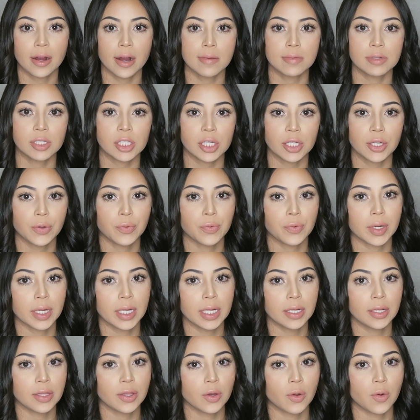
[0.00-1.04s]
I'm just gonna
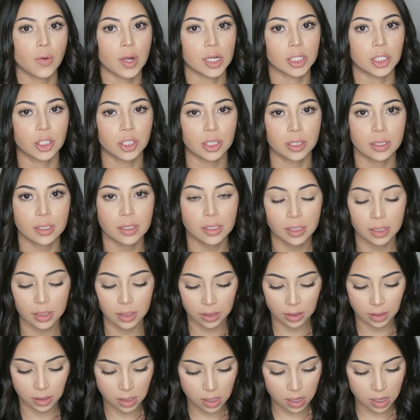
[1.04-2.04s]
read the questions.